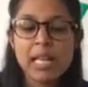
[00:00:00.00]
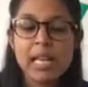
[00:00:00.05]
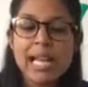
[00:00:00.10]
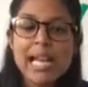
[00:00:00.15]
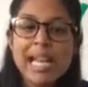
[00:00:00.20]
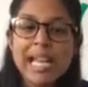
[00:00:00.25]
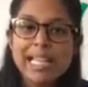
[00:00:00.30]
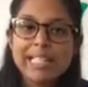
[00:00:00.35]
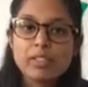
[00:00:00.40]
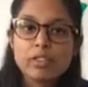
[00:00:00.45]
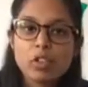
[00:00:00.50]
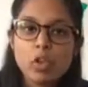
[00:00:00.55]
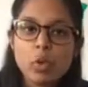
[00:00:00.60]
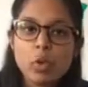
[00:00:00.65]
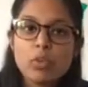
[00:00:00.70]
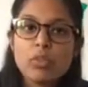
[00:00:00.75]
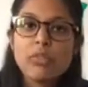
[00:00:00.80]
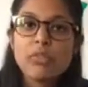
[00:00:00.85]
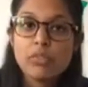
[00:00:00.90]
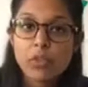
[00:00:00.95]
It's called
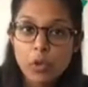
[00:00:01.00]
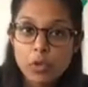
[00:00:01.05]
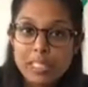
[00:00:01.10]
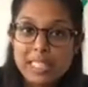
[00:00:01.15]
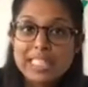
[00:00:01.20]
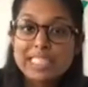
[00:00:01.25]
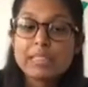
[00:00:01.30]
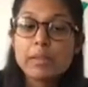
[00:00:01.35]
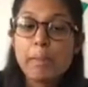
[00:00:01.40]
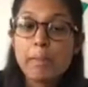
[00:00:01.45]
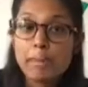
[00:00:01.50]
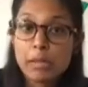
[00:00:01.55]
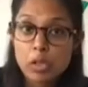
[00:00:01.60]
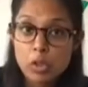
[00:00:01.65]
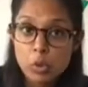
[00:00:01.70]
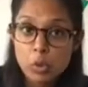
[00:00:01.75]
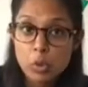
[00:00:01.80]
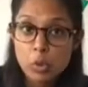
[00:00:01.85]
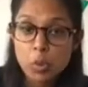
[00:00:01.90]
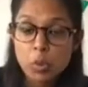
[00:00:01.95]
Phonics
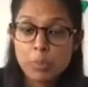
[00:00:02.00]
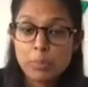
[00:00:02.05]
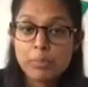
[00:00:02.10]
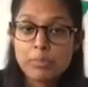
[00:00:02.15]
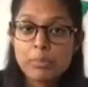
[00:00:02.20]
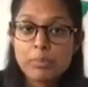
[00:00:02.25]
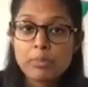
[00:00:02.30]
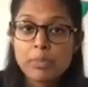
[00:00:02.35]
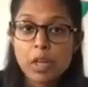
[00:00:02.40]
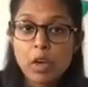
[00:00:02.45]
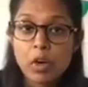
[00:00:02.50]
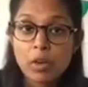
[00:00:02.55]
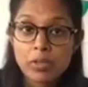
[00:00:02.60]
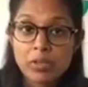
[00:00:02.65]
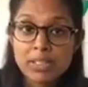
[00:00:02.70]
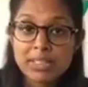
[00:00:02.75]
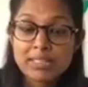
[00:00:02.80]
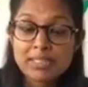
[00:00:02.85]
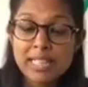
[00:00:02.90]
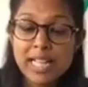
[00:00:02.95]
Bloom. On
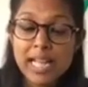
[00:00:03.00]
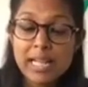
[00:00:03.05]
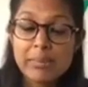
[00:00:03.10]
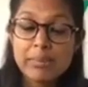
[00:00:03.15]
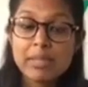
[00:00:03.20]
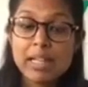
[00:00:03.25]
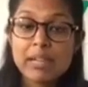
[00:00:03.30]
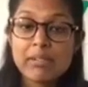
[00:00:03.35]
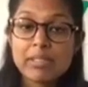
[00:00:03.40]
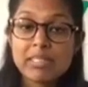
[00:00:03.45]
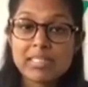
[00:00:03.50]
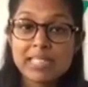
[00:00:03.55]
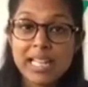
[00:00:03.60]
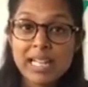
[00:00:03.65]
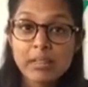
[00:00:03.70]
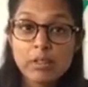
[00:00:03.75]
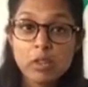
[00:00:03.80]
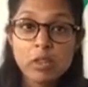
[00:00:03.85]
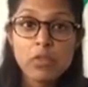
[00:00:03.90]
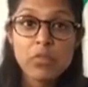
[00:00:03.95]
this game, there is a game
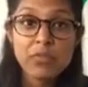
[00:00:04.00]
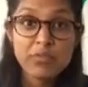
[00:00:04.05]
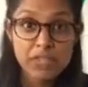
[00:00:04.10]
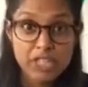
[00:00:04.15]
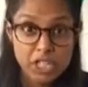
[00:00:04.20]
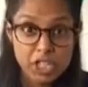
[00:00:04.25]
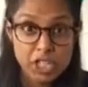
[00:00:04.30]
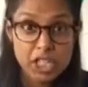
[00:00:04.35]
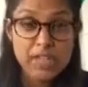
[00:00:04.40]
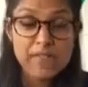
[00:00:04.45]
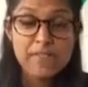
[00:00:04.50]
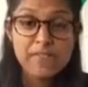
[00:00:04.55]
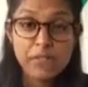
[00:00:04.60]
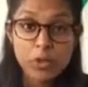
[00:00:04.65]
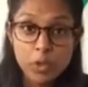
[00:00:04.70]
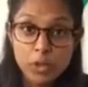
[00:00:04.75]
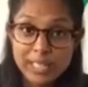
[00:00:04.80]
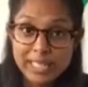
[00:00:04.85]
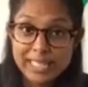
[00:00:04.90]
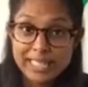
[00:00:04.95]
called Fishy
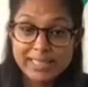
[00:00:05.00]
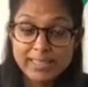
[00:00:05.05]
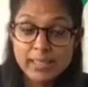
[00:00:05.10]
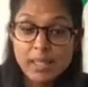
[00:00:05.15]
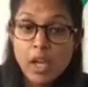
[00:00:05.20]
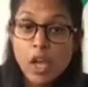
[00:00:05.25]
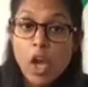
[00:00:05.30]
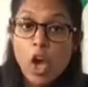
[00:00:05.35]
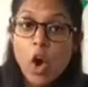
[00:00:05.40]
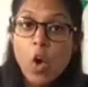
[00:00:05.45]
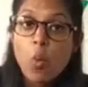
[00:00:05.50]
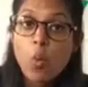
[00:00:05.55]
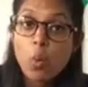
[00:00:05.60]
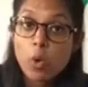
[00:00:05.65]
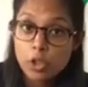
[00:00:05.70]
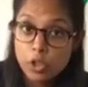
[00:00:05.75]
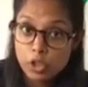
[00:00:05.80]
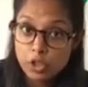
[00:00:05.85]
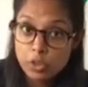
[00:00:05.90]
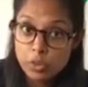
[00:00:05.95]
Phonics. What
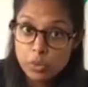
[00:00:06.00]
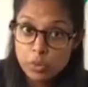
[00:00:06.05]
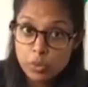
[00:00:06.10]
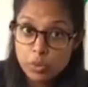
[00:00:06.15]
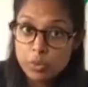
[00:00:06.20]
you will